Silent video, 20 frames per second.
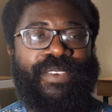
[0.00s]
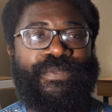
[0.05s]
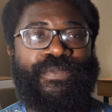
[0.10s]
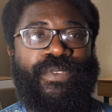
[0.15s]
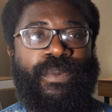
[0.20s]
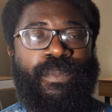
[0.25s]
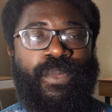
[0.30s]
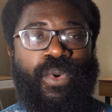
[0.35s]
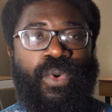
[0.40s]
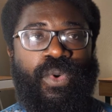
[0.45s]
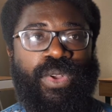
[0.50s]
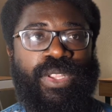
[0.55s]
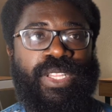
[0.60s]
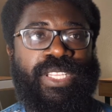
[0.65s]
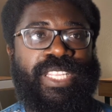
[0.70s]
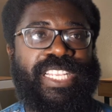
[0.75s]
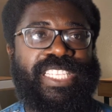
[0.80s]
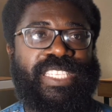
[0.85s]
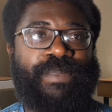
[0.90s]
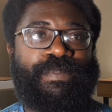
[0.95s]
from all
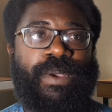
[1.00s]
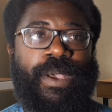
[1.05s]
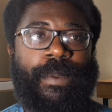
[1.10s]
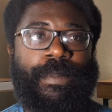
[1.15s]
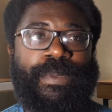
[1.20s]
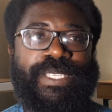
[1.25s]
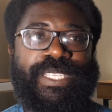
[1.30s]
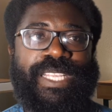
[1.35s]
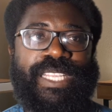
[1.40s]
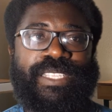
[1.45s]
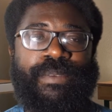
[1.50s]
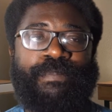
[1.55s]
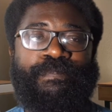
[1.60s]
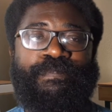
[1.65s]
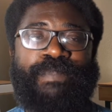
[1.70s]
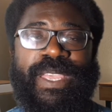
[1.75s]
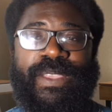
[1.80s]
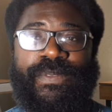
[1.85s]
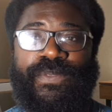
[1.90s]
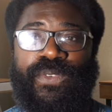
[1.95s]
intents and purposes, has a
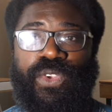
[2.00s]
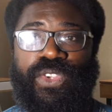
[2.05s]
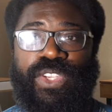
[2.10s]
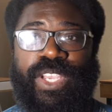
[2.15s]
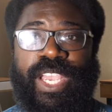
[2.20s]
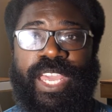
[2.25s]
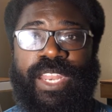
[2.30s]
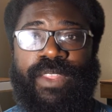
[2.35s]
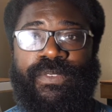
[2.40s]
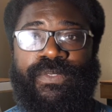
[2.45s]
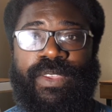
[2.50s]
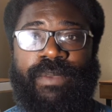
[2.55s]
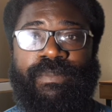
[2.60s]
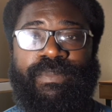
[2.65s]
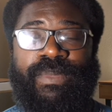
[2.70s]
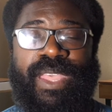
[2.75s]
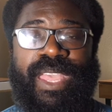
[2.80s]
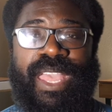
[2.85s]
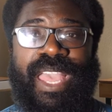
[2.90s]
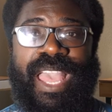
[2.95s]
big future ahead of
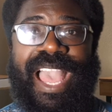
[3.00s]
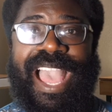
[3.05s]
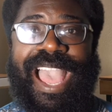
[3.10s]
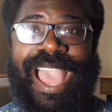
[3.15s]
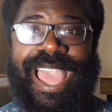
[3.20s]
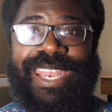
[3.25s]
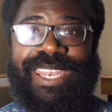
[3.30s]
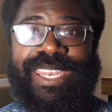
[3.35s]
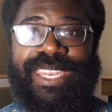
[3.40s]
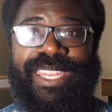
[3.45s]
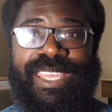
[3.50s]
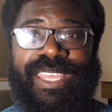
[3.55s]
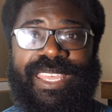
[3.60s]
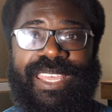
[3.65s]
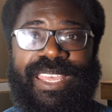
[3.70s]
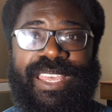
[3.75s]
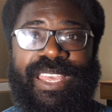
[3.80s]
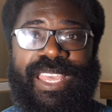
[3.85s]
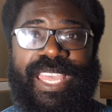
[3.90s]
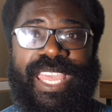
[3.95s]
him. And
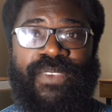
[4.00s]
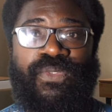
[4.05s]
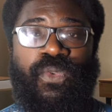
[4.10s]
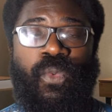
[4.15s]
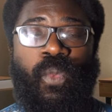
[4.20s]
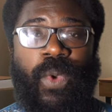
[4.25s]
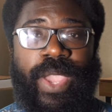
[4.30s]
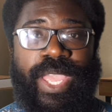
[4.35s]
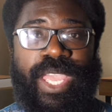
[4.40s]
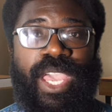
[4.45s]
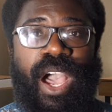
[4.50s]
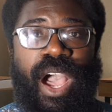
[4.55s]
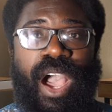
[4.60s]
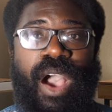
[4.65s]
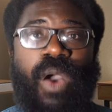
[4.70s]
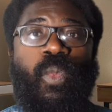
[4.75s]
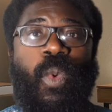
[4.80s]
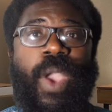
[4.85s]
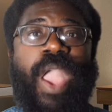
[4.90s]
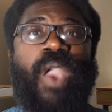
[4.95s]
if we
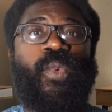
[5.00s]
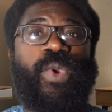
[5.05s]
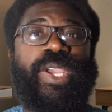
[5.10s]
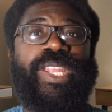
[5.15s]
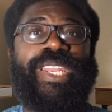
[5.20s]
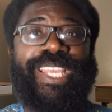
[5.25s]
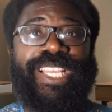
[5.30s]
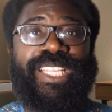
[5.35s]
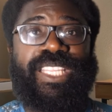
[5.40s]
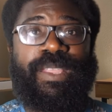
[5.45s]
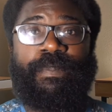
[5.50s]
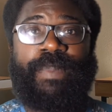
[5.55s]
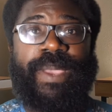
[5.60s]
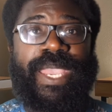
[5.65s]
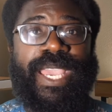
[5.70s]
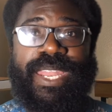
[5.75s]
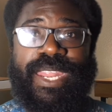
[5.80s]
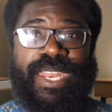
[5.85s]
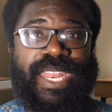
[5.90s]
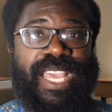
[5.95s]
are where we need to
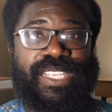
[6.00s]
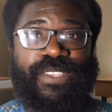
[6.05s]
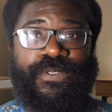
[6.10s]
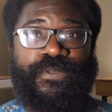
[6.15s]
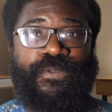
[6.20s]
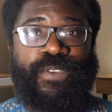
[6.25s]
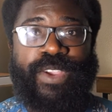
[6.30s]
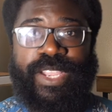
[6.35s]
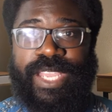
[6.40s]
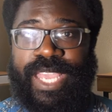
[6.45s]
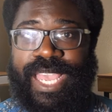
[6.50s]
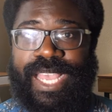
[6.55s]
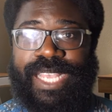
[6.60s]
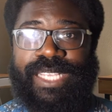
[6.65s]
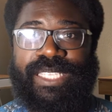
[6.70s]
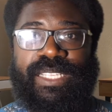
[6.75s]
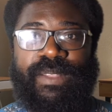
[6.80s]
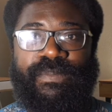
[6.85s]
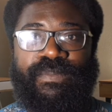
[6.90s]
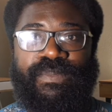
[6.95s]
be in the next 3
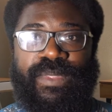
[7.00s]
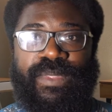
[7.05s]
years,